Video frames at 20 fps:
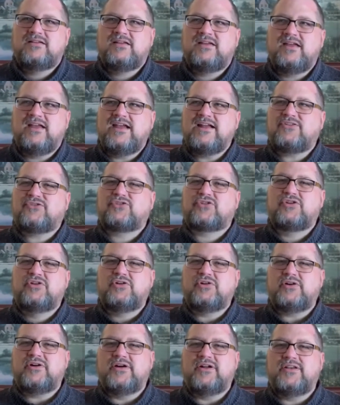it's
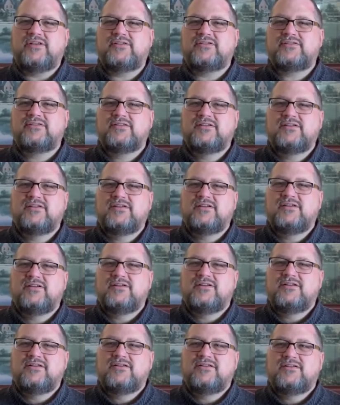good
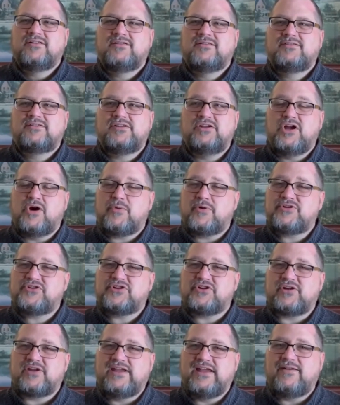to know what
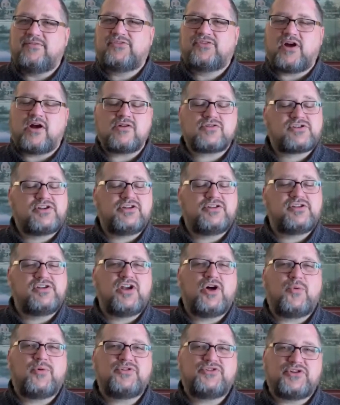your gifts are. It's good to
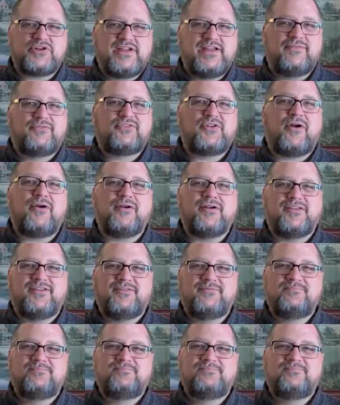know what your gifts aren't.